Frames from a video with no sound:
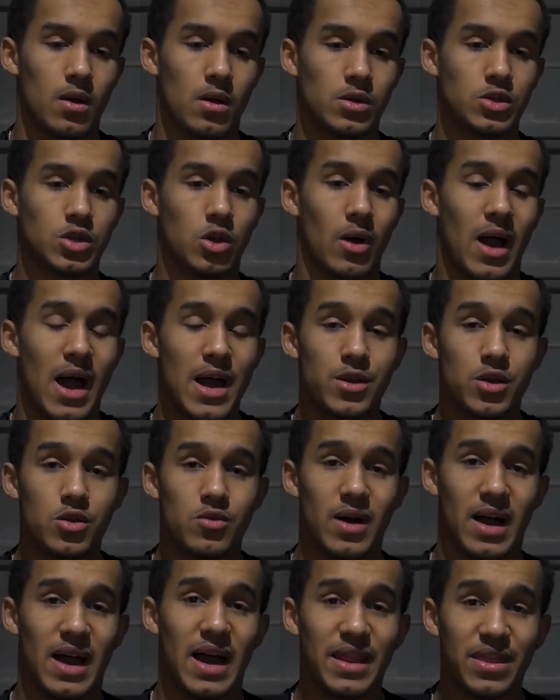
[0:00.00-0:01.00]
So I
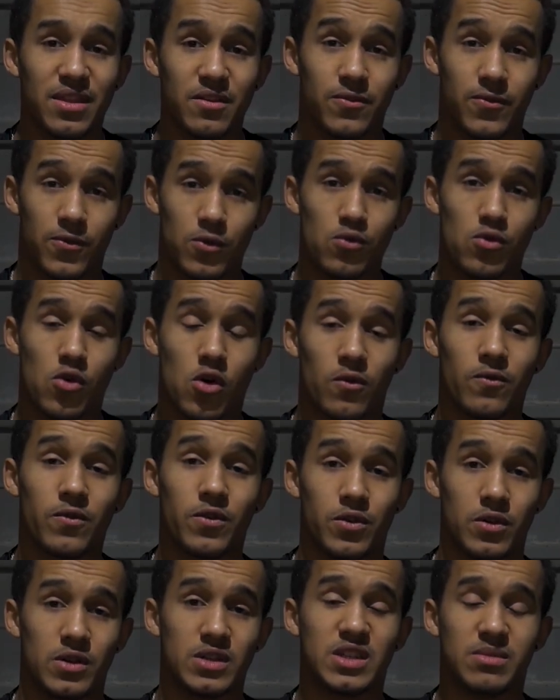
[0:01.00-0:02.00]
knew I had the full
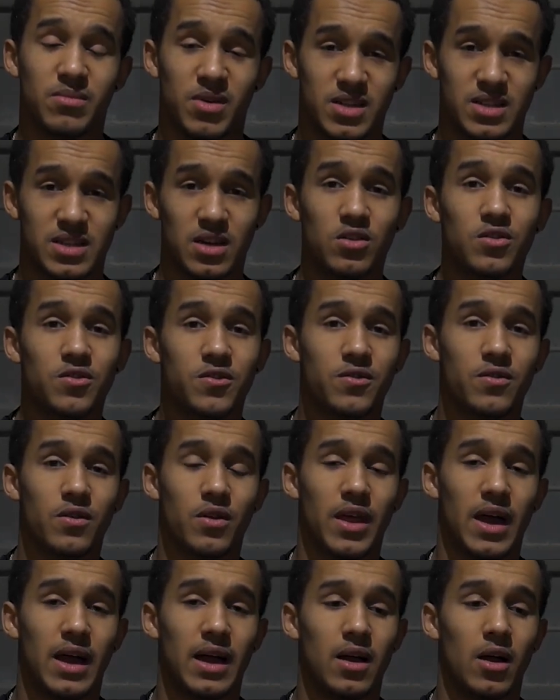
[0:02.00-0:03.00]
confidence in myself
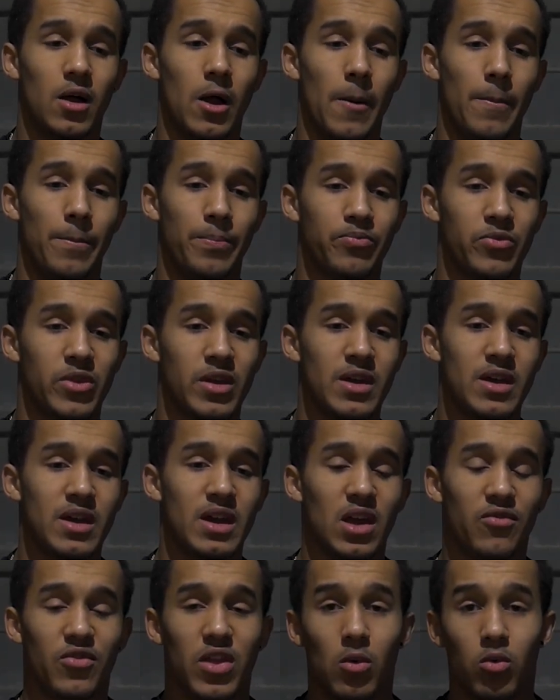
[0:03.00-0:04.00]
that
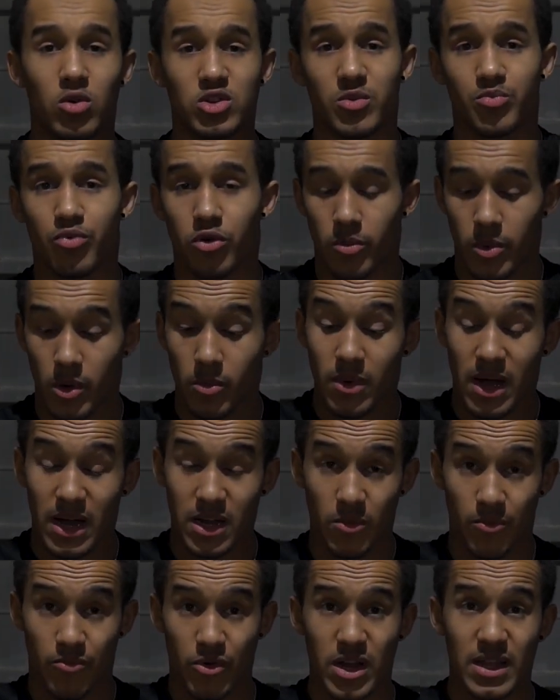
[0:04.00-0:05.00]
if there was a problem, I
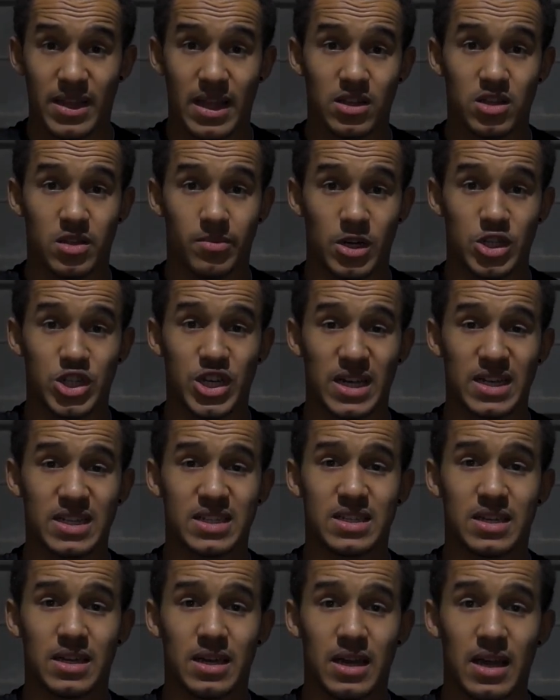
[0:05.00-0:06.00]
could bring it down to my
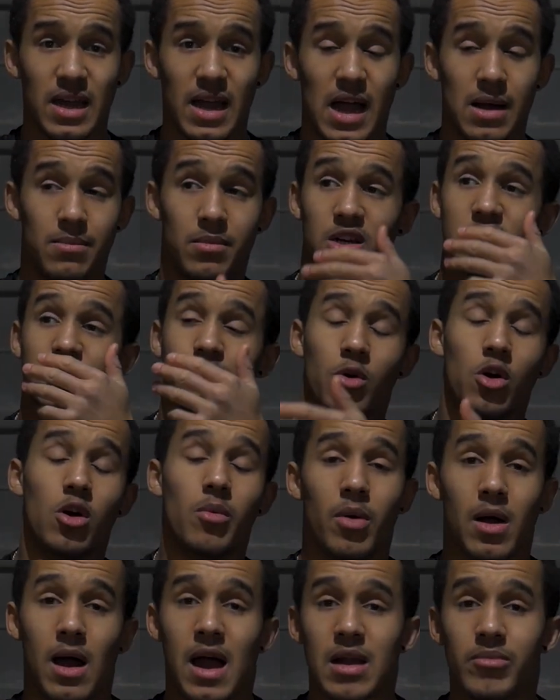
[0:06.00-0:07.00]
chest, and my spotter
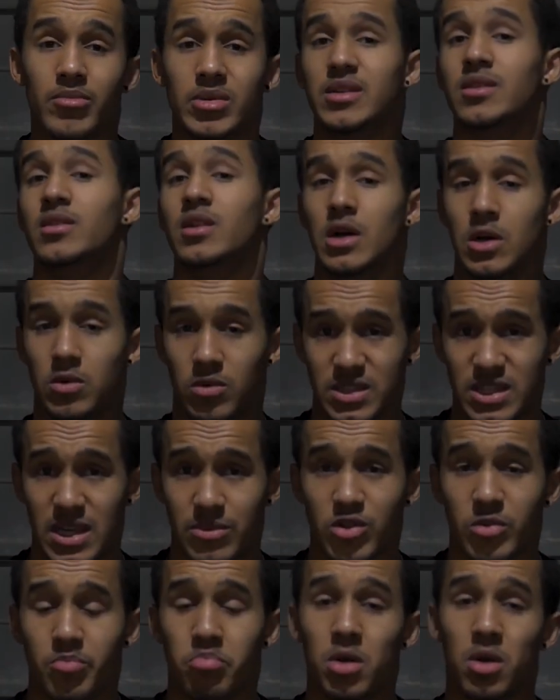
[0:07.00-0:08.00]
behind me was able
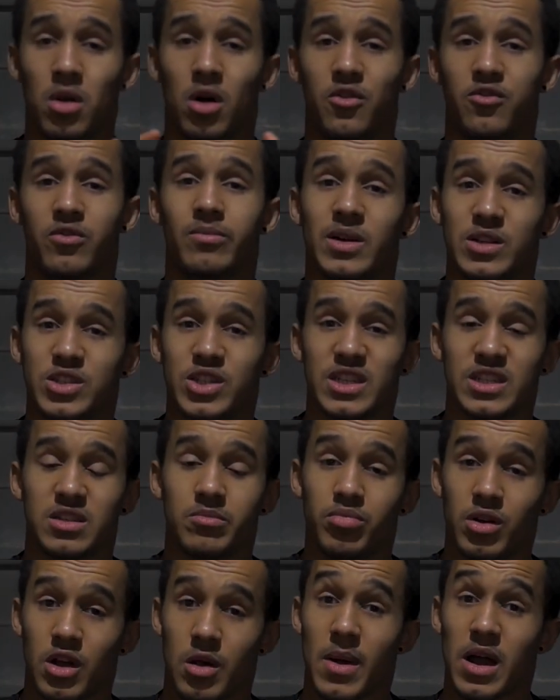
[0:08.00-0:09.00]
to pull it off from my chest
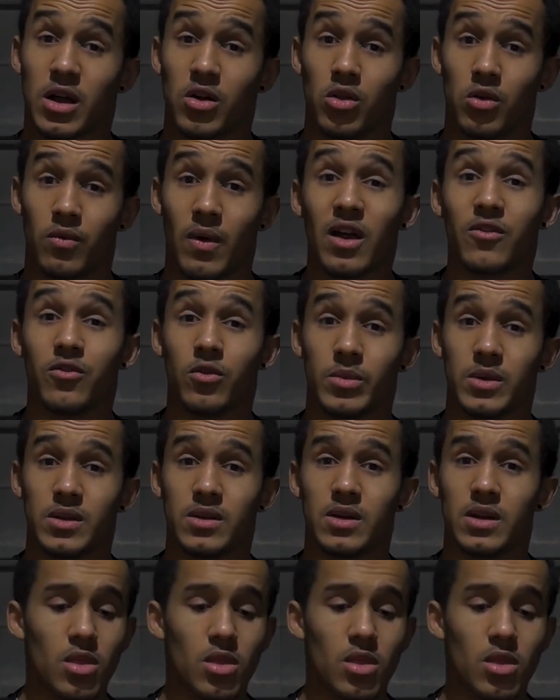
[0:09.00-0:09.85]
and put it back on the rack for me.